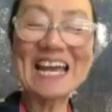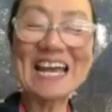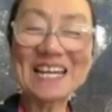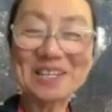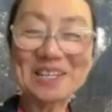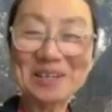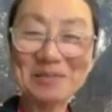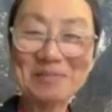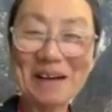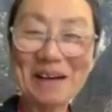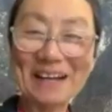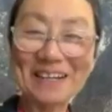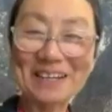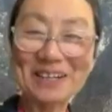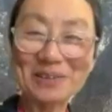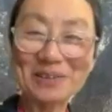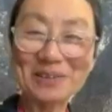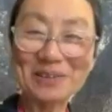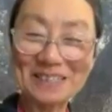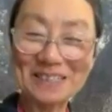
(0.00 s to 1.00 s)
Thank you,
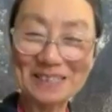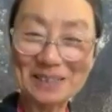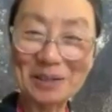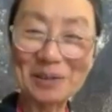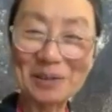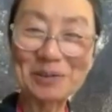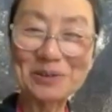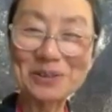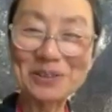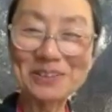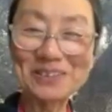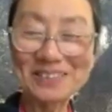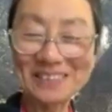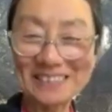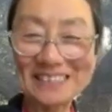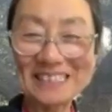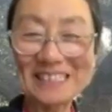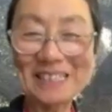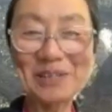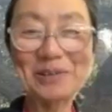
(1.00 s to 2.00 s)
Michael. It's so good
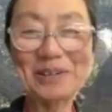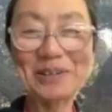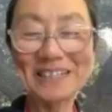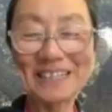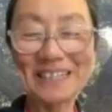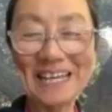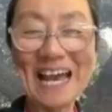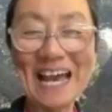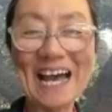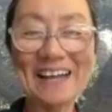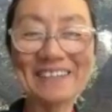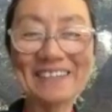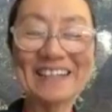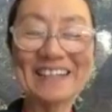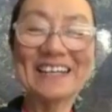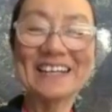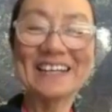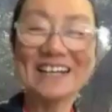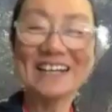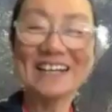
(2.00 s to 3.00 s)
to see you again.
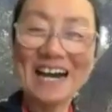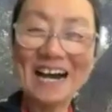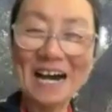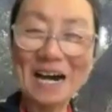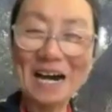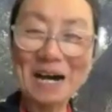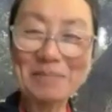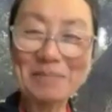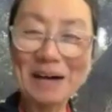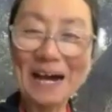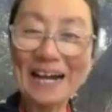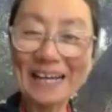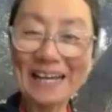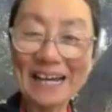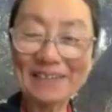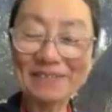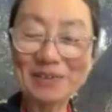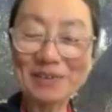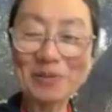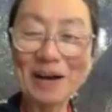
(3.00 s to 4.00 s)
Hi,
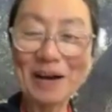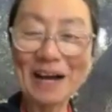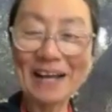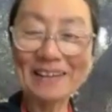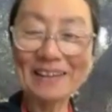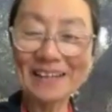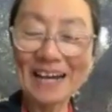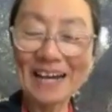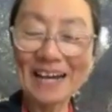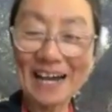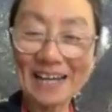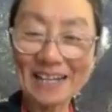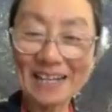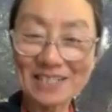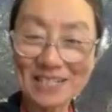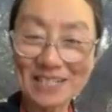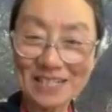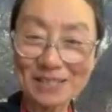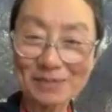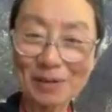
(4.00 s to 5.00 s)
everyone.
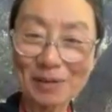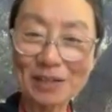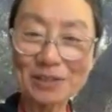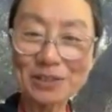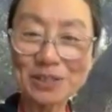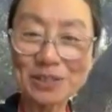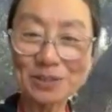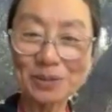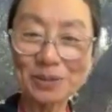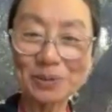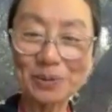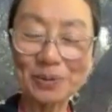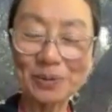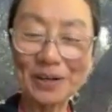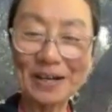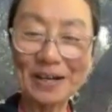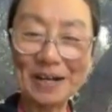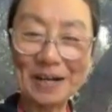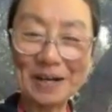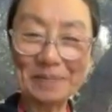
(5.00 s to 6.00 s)
I just want to
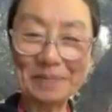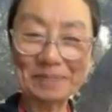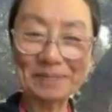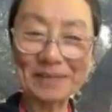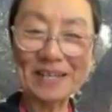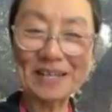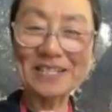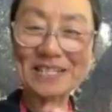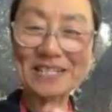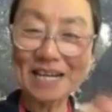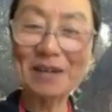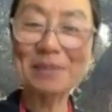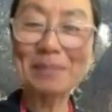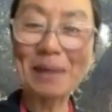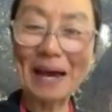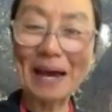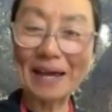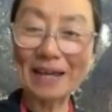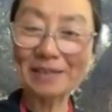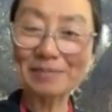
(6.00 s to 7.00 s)
share
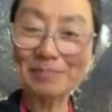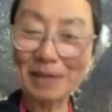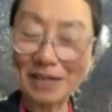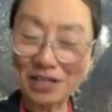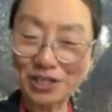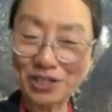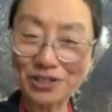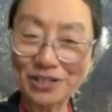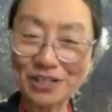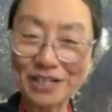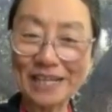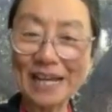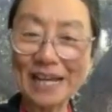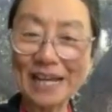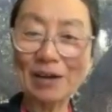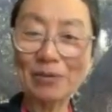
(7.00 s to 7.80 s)
my journey.